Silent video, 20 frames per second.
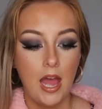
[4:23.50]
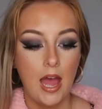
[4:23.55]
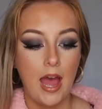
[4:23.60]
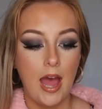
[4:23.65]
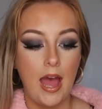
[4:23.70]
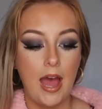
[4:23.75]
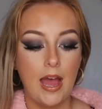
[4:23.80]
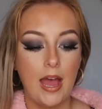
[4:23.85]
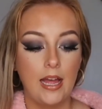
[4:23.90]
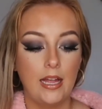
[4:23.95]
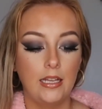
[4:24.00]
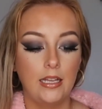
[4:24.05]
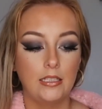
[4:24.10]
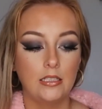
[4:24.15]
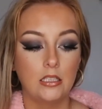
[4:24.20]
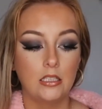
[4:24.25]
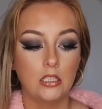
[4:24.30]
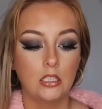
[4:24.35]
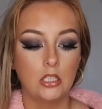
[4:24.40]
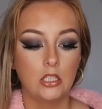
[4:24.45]

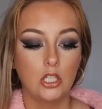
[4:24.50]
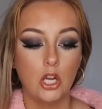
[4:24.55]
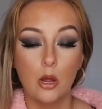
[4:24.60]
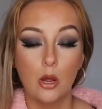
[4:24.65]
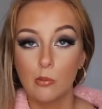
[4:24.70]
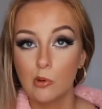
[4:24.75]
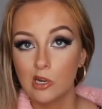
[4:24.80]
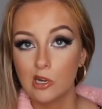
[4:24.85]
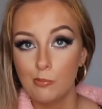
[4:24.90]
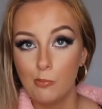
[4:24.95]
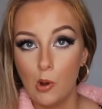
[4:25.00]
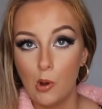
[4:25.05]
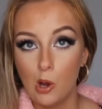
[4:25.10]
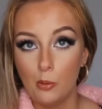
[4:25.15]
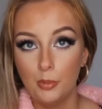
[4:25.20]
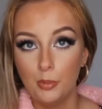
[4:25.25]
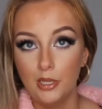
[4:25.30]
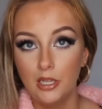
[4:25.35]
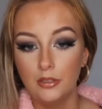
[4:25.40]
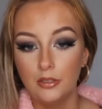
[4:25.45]
and now I'm going to pop
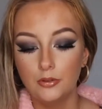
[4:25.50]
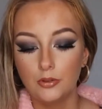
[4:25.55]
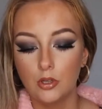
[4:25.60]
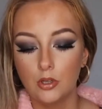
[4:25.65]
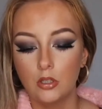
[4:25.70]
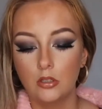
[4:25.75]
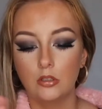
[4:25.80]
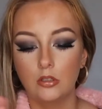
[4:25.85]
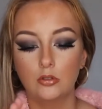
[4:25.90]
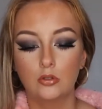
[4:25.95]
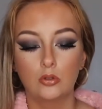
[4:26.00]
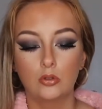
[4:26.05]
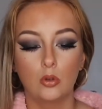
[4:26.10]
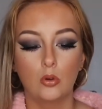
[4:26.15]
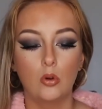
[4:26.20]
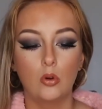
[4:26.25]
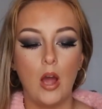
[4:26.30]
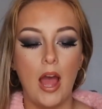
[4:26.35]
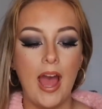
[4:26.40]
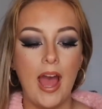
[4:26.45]
the nails on.
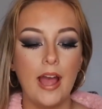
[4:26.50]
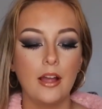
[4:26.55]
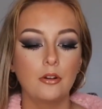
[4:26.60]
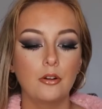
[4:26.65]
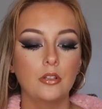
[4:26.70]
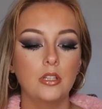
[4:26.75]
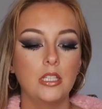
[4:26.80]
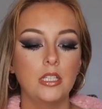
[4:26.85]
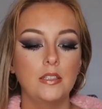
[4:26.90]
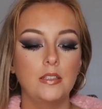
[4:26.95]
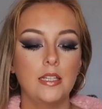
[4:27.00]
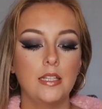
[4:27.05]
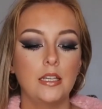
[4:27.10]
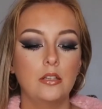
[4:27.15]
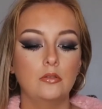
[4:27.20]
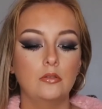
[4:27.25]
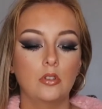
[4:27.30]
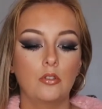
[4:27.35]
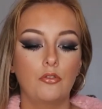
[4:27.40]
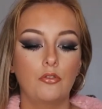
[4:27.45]
So I got these
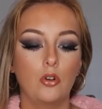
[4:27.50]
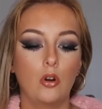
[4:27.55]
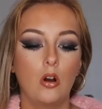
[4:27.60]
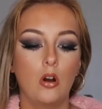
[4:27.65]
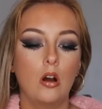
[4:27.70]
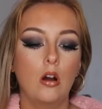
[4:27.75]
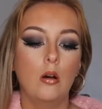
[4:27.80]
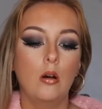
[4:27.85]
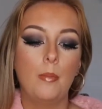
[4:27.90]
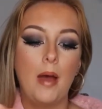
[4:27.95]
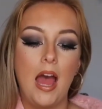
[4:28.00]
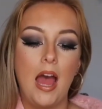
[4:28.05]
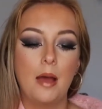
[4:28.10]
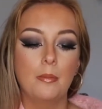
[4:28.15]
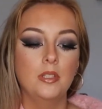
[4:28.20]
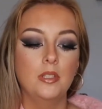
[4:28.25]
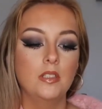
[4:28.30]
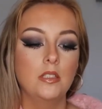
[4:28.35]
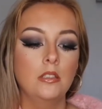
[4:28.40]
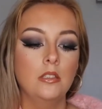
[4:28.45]
nails from
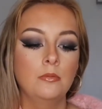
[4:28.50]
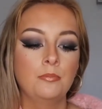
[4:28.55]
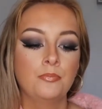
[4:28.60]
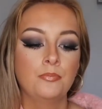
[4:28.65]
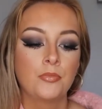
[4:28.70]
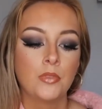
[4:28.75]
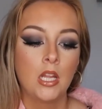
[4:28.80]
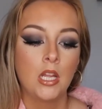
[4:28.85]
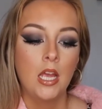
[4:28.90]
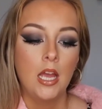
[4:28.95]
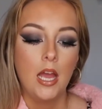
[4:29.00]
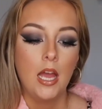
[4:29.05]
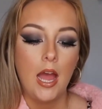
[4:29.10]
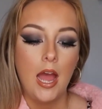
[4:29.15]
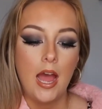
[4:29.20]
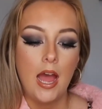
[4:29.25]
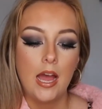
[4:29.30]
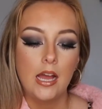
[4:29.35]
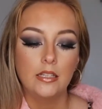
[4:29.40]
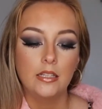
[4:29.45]
Amazon,
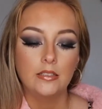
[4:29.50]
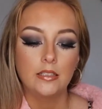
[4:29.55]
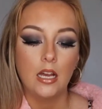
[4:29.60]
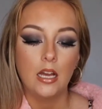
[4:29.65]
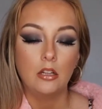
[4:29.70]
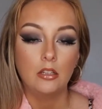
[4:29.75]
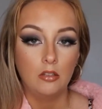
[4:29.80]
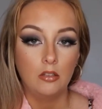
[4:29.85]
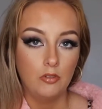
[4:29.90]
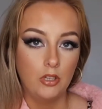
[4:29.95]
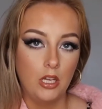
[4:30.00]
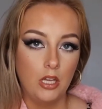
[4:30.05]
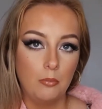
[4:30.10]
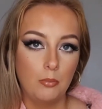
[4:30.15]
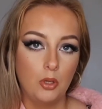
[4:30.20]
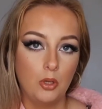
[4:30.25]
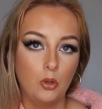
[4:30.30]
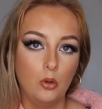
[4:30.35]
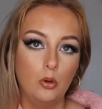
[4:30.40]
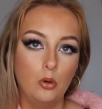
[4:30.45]
and I'll leave a link
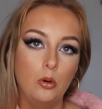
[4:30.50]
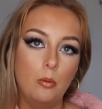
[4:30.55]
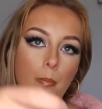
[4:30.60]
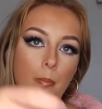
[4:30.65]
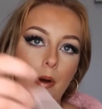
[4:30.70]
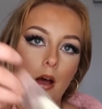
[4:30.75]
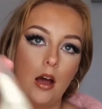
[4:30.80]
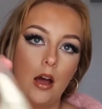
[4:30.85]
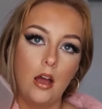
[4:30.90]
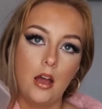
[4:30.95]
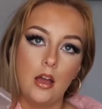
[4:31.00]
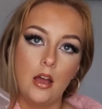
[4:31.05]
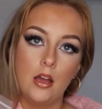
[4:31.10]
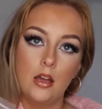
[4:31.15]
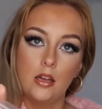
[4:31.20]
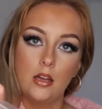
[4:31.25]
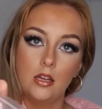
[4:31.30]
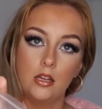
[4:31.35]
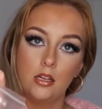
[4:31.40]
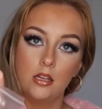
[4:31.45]
below, but
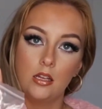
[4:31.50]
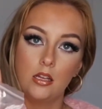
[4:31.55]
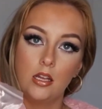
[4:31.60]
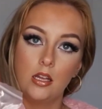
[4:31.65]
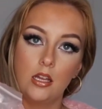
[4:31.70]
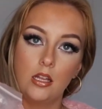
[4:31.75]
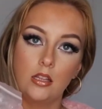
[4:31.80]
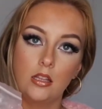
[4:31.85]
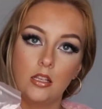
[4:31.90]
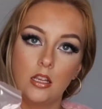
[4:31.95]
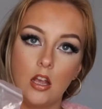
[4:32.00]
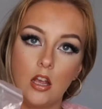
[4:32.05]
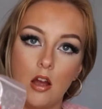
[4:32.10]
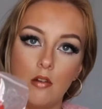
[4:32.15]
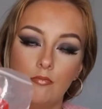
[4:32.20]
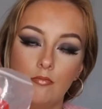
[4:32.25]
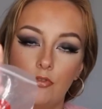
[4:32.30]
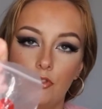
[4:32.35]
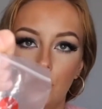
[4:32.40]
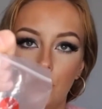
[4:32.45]
they
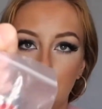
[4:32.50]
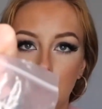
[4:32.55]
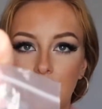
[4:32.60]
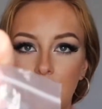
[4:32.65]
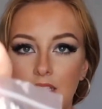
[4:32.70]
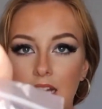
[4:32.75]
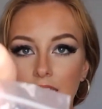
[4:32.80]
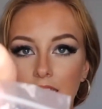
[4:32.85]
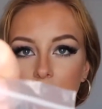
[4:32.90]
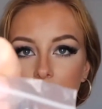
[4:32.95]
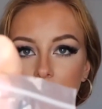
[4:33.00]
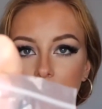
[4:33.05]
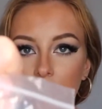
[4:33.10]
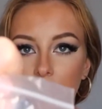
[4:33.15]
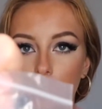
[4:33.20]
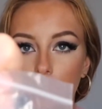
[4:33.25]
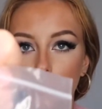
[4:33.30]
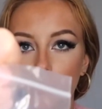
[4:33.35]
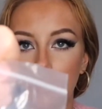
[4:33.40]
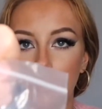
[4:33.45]
come from size
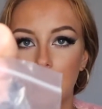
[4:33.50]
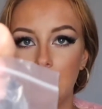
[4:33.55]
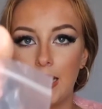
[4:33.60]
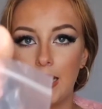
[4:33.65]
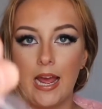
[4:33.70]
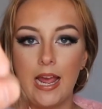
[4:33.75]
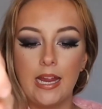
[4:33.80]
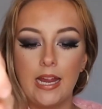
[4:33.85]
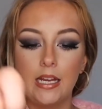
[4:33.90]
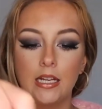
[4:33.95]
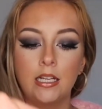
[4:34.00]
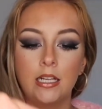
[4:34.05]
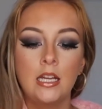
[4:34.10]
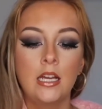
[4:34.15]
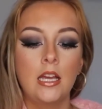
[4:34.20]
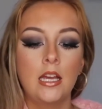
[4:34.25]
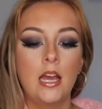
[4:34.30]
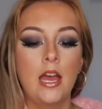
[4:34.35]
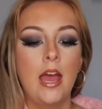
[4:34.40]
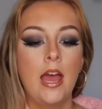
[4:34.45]
zero to nine,
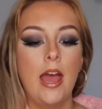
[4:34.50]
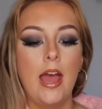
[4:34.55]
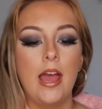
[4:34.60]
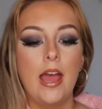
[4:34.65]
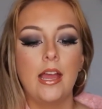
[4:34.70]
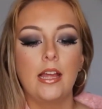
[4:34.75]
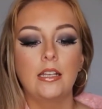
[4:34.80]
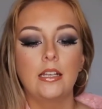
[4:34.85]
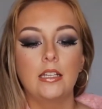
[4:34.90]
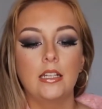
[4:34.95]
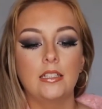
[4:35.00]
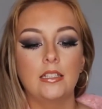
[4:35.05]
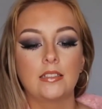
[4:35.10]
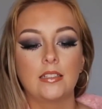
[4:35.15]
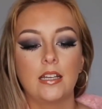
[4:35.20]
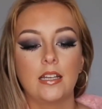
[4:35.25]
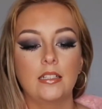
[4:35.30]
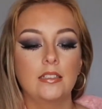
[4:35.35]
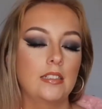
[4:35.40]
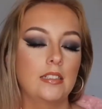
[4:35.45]
and it's
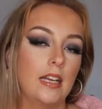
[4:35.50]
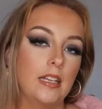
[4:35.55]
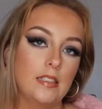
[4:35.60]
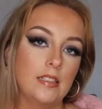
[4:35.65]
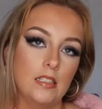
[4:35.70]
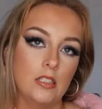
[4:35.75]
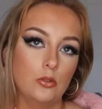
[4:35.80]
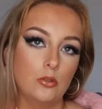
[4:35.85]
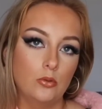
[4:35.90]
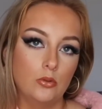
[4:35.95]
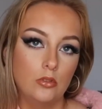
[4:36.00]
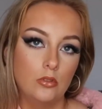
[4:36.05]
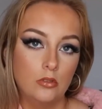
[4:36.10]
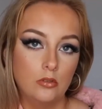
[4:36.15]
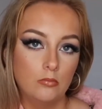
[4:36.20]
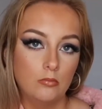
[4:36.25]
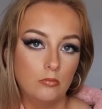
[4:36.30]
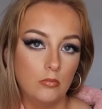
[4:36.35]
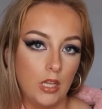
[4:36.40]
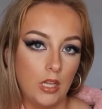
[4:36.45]
like size zero's
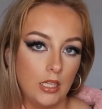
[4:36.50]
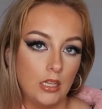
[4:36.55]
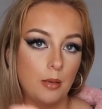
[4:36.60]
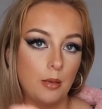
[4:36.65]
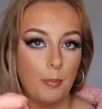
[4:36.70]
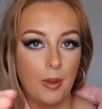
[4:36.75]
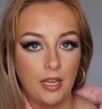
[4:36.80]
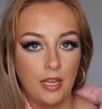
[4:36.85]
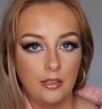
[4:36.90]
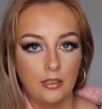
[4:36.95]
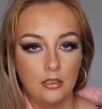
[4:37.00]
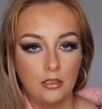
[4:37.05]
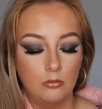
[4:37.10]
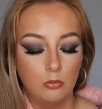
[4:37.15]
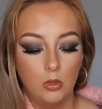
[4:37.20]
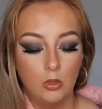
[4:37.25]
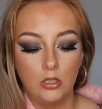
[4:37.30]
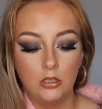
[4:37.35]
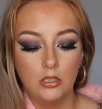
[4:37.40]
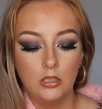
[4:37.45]
like the big
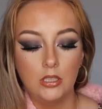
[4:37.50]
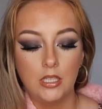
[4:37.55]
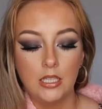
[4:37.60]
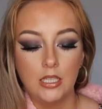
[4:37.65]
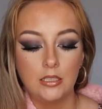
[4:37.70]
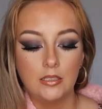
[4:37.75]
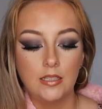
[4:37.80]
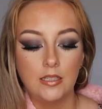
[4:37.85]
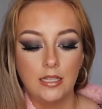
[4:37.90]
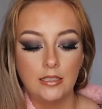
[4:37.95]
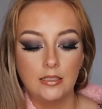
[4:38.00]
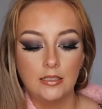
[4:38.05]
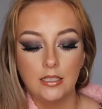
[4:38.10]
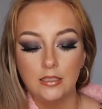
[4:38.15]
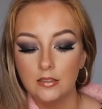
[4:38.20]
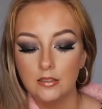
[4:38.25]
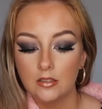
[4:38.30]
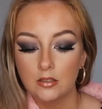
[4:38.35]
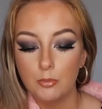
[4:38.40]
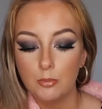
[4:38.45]
one and then size
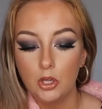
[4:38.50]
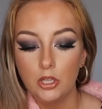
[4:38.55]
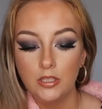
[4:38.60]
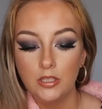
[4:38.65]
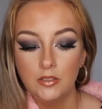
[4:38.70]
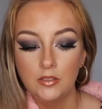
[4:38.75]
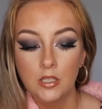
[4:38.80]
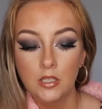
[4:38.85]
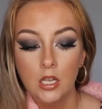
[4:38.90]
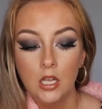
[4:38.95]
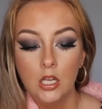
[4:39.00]
nine's the smallest.